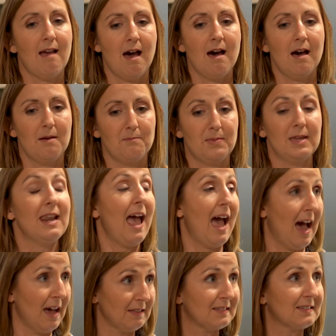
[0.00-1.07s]
had been
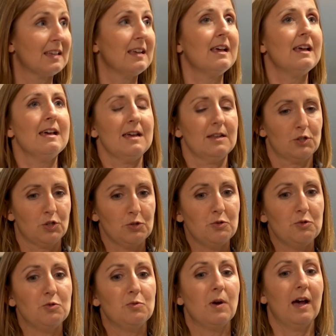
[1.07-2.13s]
asked
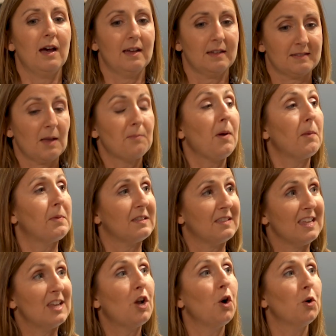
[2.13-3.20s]
to step up as
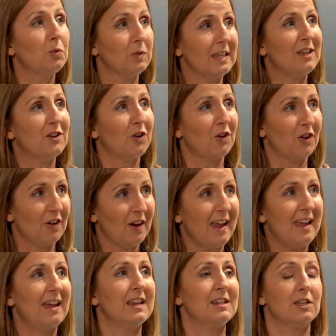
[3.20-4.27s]
the co-leader
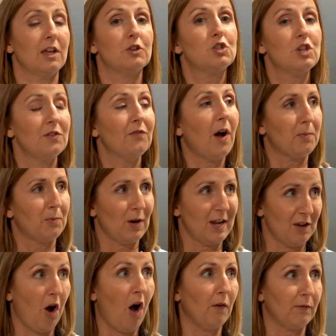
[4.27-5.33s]
and a chief
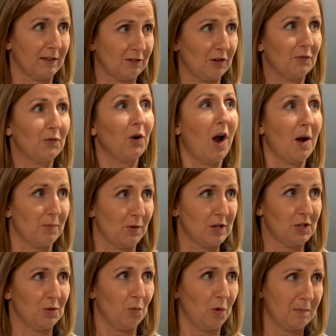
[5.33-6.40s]
operating officer for
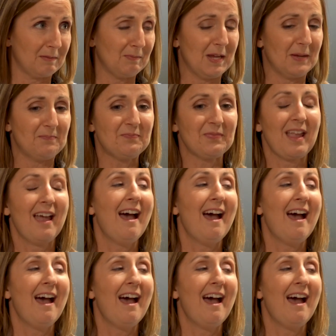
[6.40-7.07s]
Operation Warp Speed.